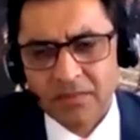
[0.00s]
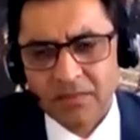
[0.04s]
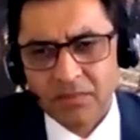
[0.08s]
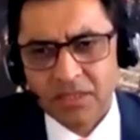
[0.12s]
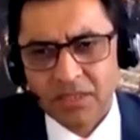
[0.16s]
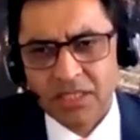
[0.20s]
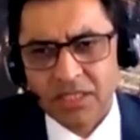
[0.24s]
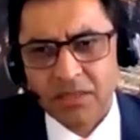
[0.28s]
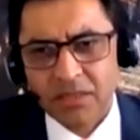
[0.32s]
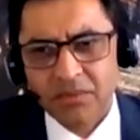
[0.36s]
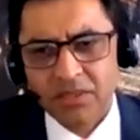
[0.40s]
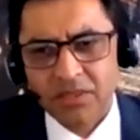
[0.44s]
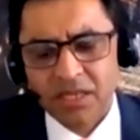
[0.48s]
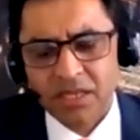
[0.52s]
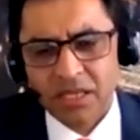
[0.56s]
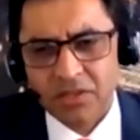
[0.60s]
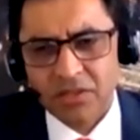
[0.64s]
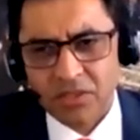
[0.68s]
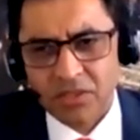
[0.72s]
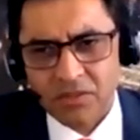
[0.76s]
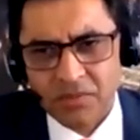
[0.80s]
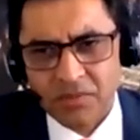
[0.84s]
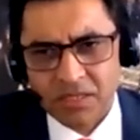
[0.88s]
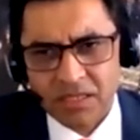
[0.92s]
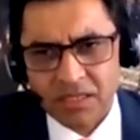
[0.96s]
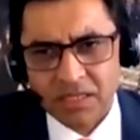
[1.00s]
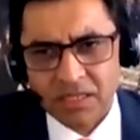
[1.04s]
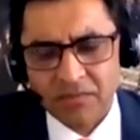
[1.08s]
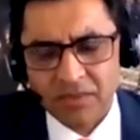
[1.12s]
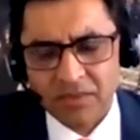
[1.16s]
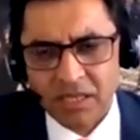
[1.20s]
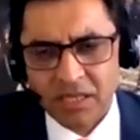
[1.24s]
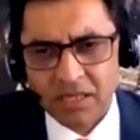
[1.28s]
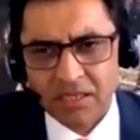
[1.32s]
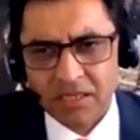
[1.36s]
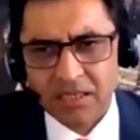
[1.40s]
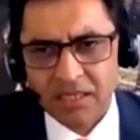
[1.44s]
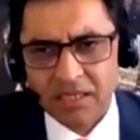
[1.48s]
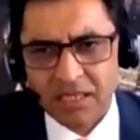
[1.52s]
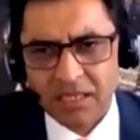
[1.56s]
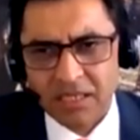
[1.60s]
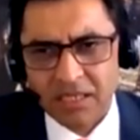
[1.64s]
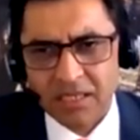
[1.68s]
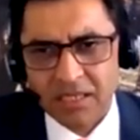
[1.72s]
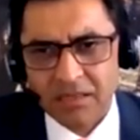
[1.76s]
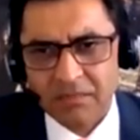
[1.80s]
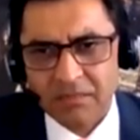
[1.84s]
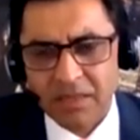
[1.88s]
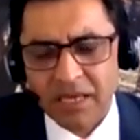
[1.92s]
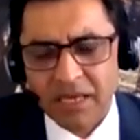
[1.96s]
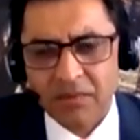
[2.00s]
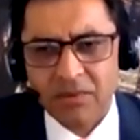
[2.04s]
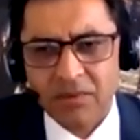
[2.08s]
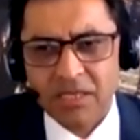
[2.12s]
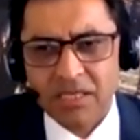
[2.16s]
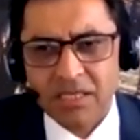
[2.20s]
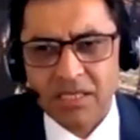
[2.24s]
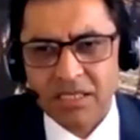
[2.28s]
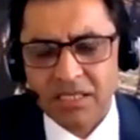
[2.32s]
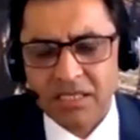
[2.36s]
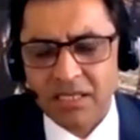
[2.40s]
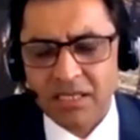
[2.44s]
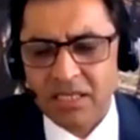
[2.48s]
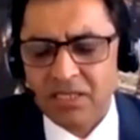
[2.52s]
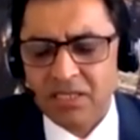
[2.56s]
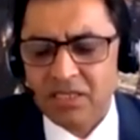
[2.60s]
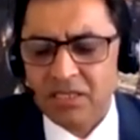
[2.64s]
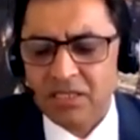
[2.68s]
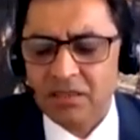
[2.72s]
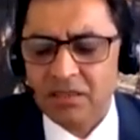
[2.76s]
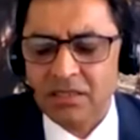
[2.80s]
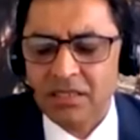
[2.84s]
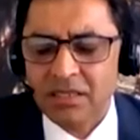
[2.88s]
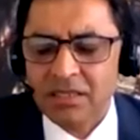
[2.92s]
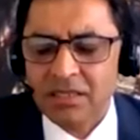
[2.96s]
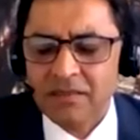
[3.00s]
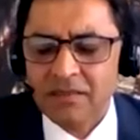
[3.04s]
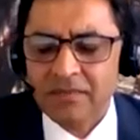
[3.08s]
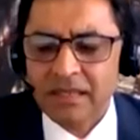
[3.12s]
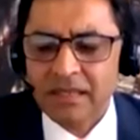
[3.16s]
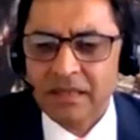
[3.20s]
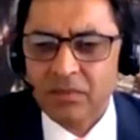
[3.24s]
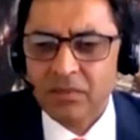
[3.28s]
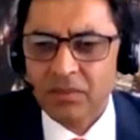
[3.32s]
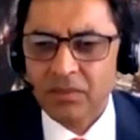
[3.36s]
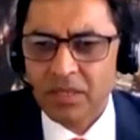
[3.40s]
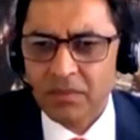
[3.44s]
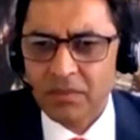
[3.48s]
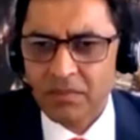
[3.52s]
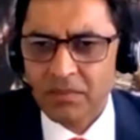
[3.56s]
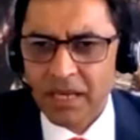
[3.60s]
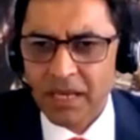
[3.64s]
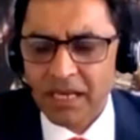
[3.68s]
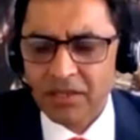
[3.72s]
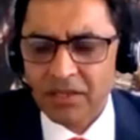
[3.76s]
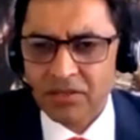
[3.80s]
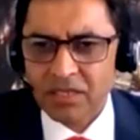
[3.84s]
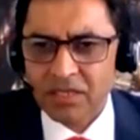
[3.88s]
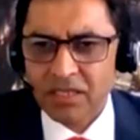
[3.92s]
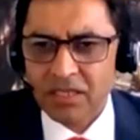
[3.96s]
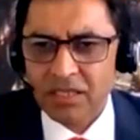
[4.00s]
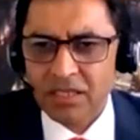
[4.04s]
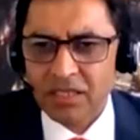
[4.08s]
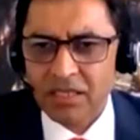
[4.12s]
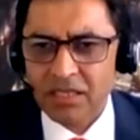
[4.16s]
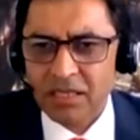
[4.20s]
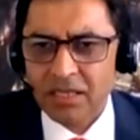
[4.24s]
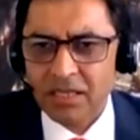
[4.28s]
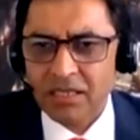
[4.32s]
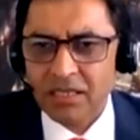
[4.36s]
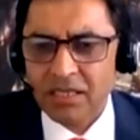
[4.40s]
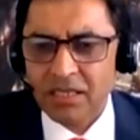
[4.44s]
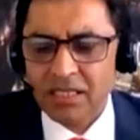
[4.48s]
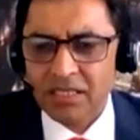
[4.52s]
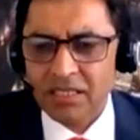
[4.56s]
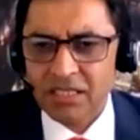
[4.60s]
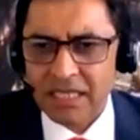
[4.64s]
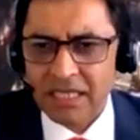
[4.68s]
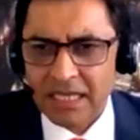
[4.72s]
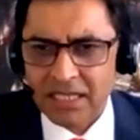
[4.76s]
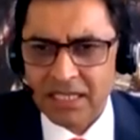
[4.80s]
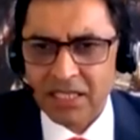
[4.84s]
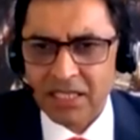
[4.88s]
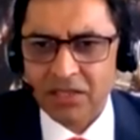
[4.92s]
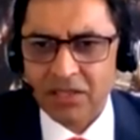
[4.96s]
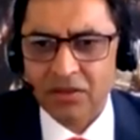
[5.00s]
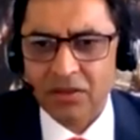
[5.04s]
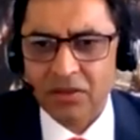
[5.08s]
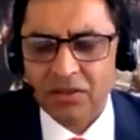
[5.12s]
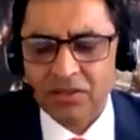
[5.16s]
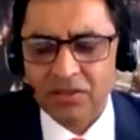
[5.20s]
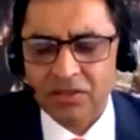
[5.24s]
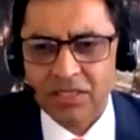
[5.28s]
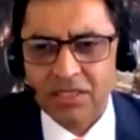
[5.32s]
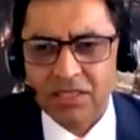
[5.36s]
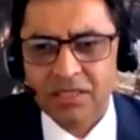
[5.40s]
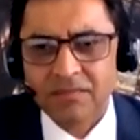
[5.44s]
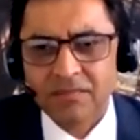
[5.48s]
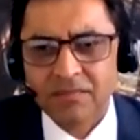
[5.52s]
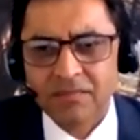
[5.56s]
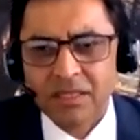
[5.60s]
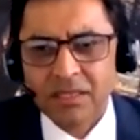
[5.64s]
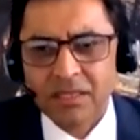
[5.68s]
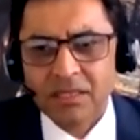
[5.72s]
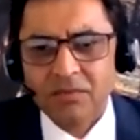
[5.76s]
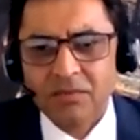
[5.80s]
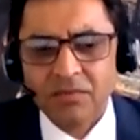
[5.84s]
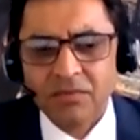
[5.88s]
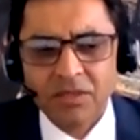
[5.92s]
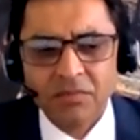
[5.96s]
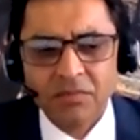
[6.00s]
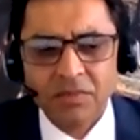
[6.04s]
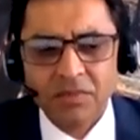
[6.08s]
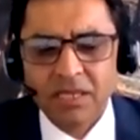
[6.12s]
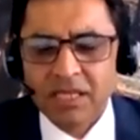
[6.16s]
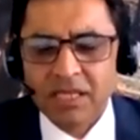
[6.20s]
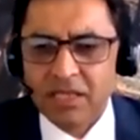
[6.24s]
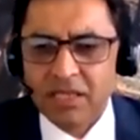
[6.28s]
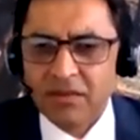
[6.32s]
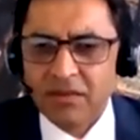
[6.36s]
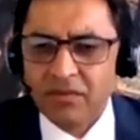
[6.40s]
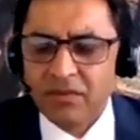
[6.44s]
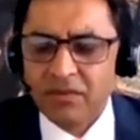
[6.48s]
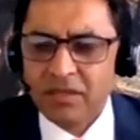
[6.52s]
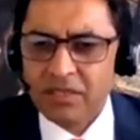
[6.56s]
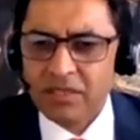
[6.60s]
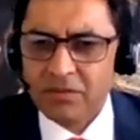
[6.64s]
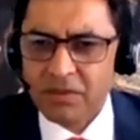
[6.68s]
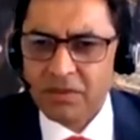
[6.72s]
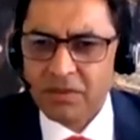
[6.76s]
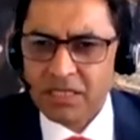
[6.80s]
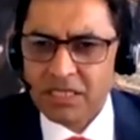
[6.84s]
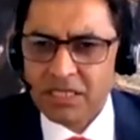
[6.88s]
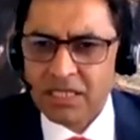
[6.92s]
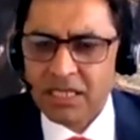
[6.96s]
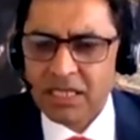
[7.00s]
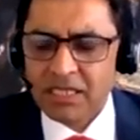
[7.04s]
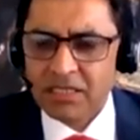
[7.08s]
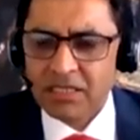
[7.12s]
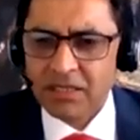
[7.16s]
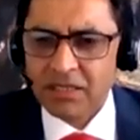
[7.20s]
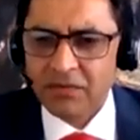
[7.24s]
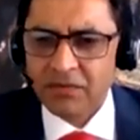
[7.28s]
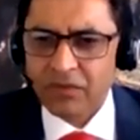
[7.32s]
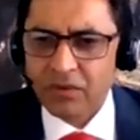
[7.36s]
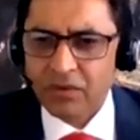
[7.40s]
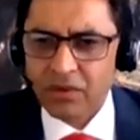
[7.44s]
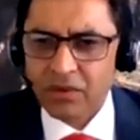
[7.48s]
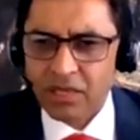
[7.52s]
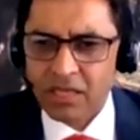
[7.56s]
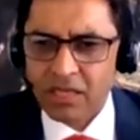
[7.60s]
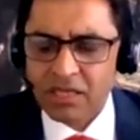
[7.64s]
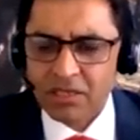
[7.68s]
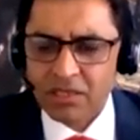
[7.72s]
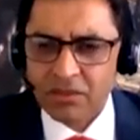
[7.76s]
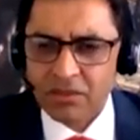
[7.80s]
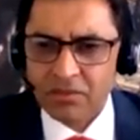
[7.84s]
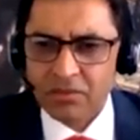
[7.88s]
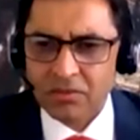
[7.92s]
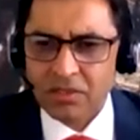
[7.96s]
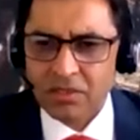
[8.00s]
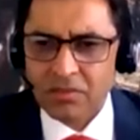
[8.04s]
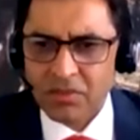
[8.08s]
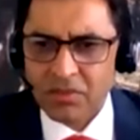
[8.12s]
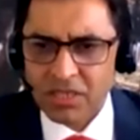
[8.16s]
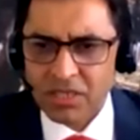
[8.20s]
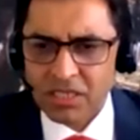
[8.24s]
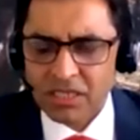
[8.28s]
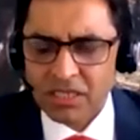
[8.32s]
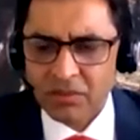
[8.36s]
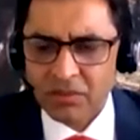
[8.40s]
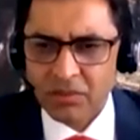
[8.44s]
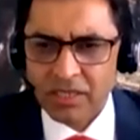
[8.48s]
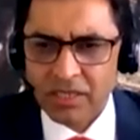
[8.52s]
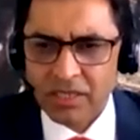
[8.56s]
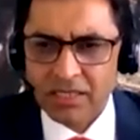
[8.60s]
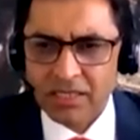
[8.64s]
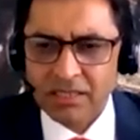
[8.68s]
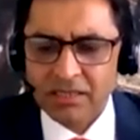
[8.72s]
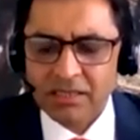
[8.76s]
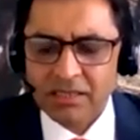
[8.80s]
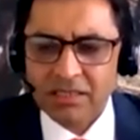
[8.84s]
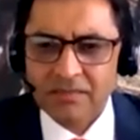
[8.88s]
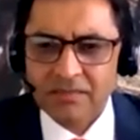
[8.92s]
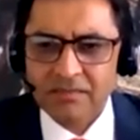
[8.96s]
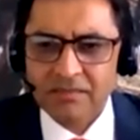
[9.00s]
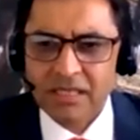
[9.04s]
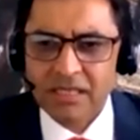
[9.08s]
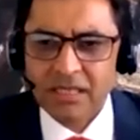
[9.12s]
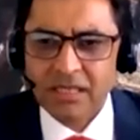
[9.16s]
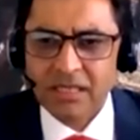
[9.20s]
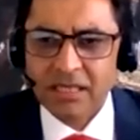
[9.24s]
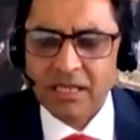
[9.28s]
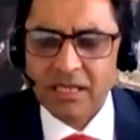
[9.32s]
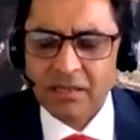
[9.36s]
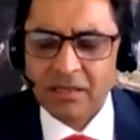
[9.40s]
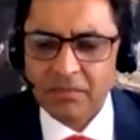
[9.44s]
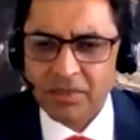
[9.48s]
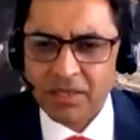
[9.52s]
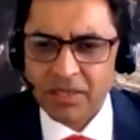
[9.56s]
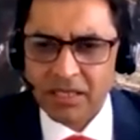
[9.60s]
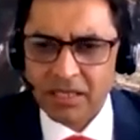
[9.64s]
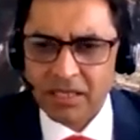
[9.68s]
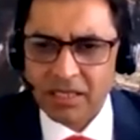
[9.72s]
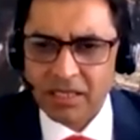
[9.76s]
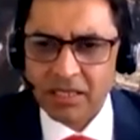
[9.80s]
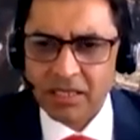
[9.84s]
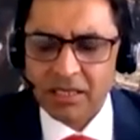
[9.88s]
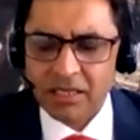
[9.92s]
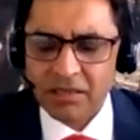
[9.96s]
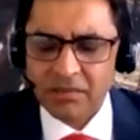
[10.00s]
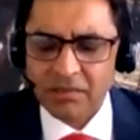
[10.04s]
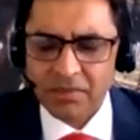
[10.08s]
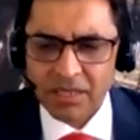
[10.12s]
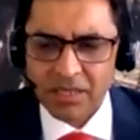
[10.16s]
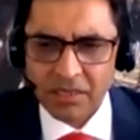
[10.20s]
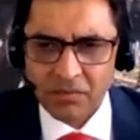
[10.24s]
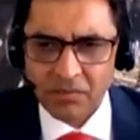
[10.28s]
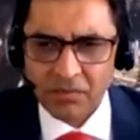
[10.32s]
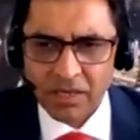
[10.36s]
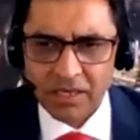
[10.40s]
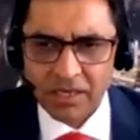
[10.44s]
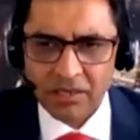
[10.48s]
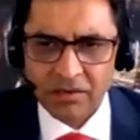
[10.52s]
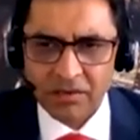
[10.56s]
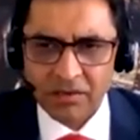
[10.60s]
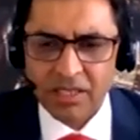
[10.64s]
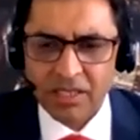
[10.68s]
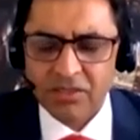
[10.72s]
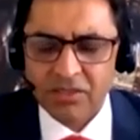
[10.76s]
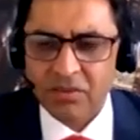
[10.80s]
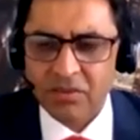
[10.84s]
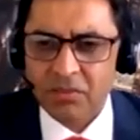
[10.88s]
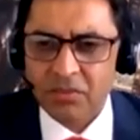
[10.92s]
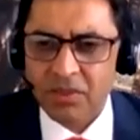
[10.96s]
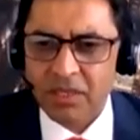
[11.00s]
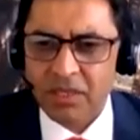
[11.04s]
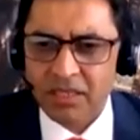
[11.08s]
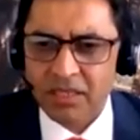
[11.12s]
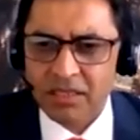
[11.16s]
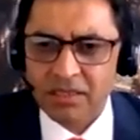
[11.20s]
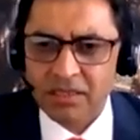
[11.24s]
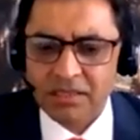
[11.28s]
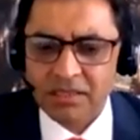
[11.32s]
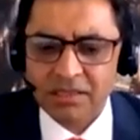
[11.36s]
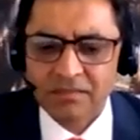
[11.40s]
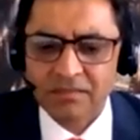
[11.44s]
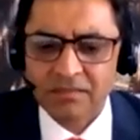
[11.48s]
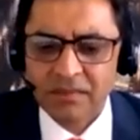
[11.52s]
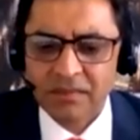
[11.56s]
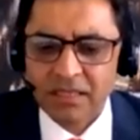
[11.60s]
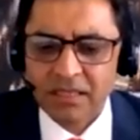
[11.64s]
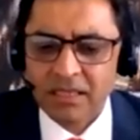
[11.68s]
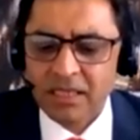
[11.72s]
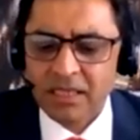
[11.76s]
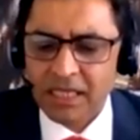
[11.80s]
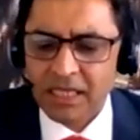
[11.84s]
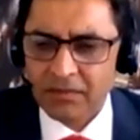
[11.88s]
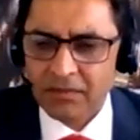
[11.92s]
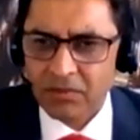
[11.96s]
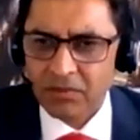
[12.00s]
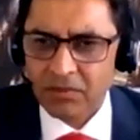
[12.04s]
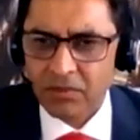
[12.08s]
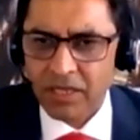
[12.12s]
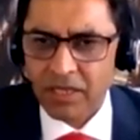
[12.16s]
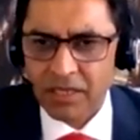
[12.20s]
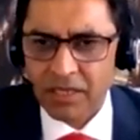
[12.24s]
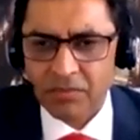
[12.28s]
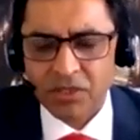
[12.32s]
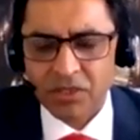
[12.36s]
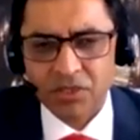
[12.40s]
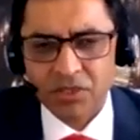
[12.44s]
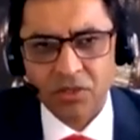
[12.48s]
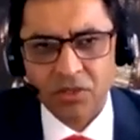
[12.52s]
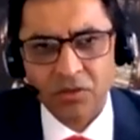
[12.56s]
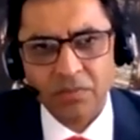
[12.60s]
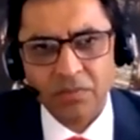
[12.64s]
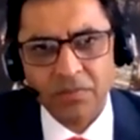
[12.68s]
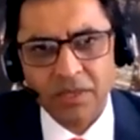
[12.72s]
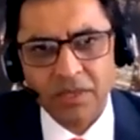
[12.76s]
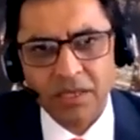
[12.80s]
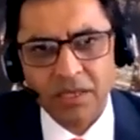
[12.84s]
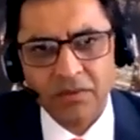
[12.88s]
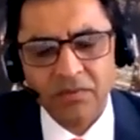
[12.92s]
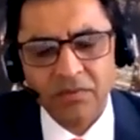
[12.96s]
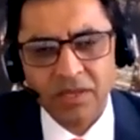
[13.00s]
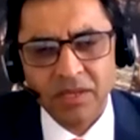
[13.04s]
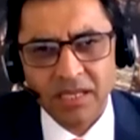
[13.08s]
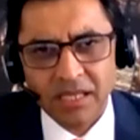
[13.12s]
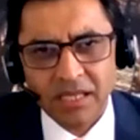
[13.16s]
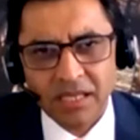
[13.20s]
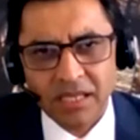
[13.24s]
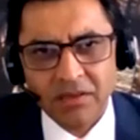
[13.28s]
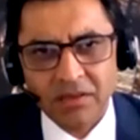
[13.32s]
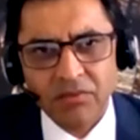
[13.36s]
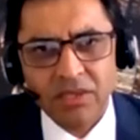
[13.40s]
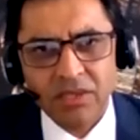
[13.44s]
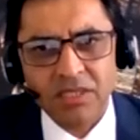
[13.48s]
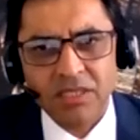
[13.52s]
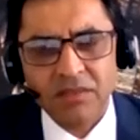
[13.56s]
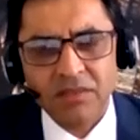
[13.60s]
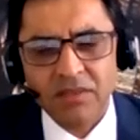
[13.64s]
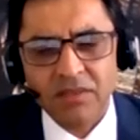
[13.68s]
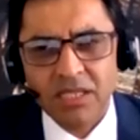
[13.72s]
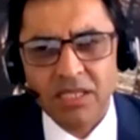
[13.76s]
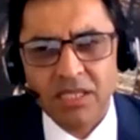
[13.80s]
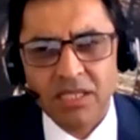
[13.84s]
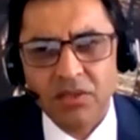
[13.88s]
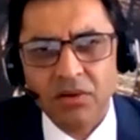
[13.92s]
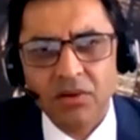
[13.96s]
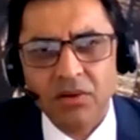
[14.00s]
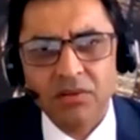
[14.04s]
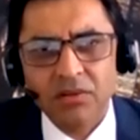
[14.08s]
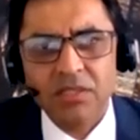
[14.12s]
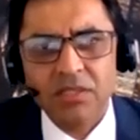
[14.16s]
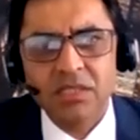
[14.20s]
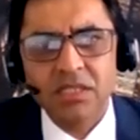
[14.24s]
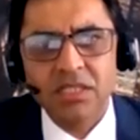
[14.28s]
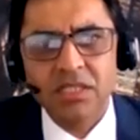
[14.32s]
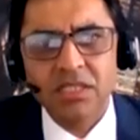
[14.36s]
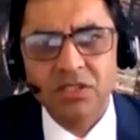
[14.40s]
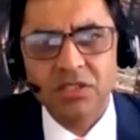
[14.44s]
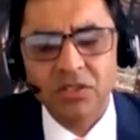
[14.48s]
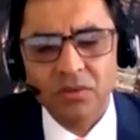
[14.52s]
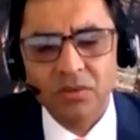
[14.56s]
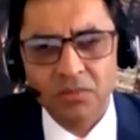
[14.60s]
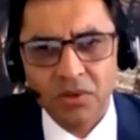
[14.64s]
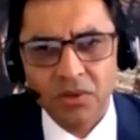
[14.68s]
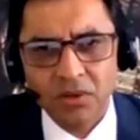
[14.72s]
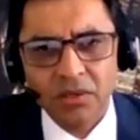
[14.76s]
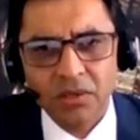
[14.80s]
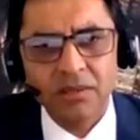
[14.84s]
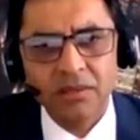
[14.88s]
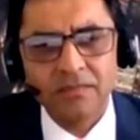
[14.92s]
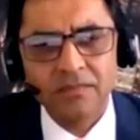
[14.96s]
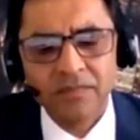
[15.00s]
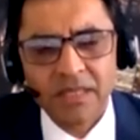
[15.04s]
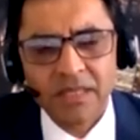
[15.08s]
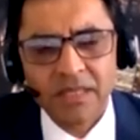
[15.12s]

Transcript: With some of the announcements they've done in backward integration with battery and cell technology, we believe, especially as they foray into commercial vehicles and bring in a bigger, wider range of vehicles, they will very much operate very aggressively on the TCO model.